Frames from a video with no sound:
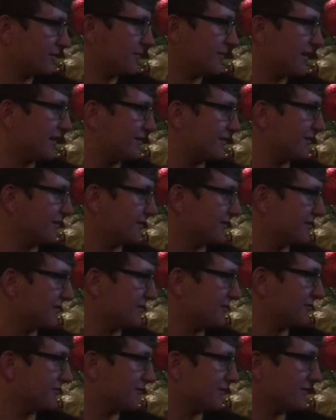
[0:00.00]
something you had to
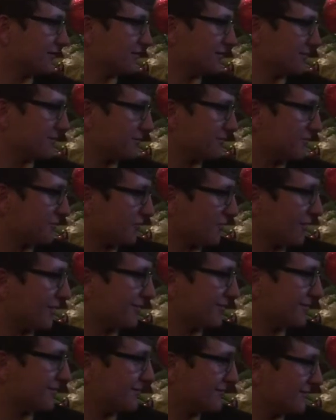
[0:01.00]
yourself, huh? Yes, sir. All
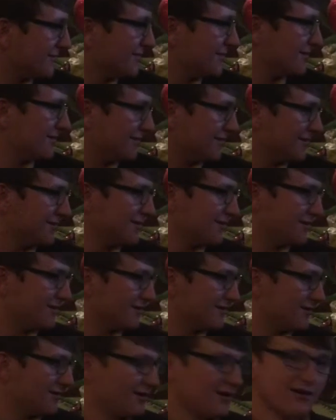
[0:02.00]
right. Yes, sir.
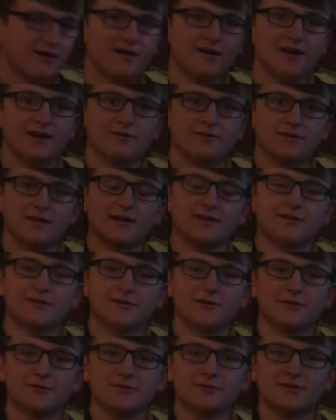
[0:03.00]
All right. Well, that
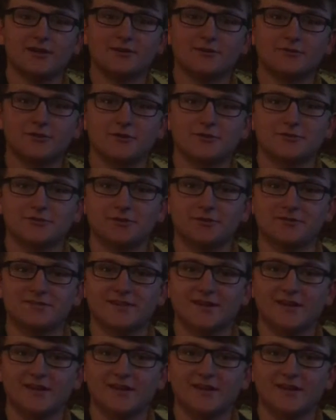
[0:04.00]
concludes our talk show